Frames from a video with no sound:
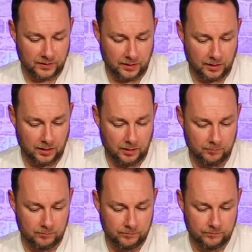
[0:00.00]

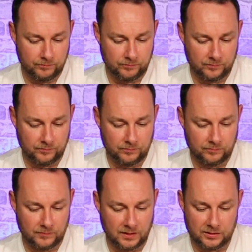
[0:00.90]

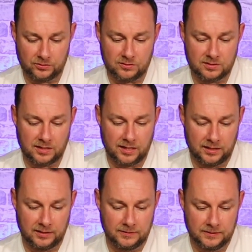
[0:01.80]
It does
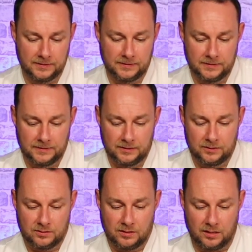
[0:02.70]
say
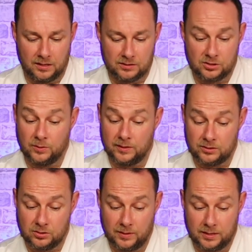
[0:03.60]

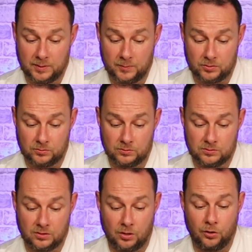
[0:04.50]
two enemy
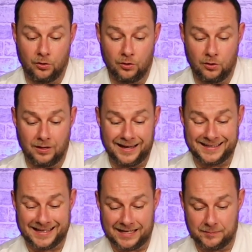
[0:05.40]
models or
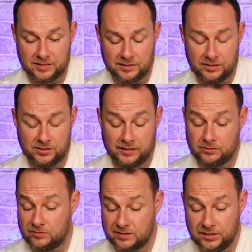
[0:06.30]
an enemy siege target.
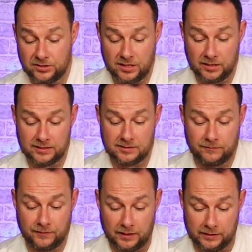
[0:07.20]
So siege targets are
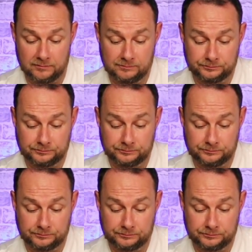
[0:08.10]
fine.